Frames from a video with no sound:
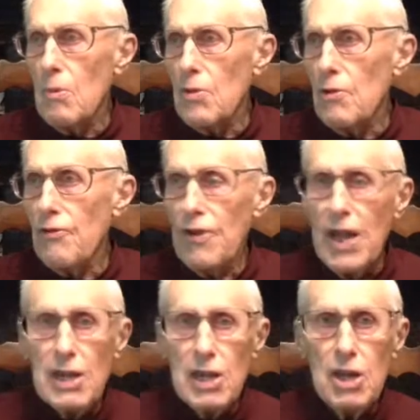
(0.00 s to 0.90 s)
the
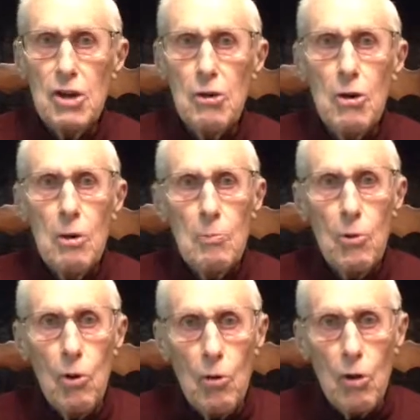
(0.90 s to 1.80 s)
flight leader
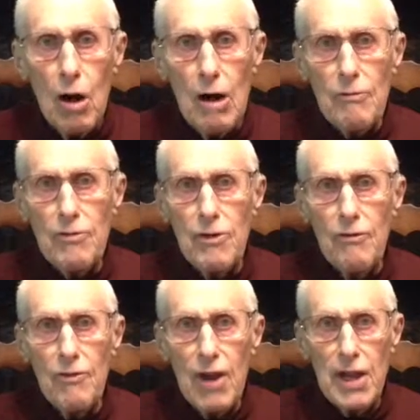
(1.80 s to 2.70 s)
broke off the
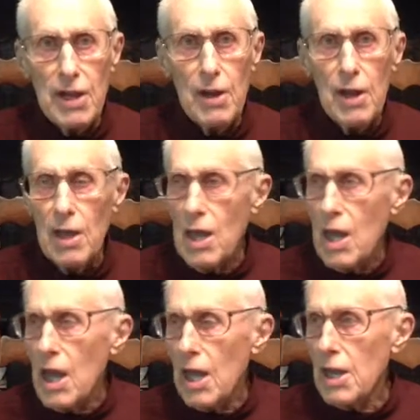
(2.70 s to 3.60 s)
flight,
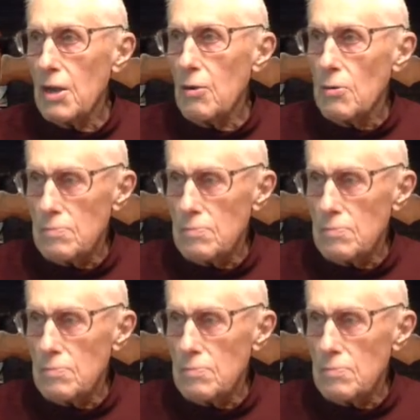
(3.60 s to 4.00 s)
and he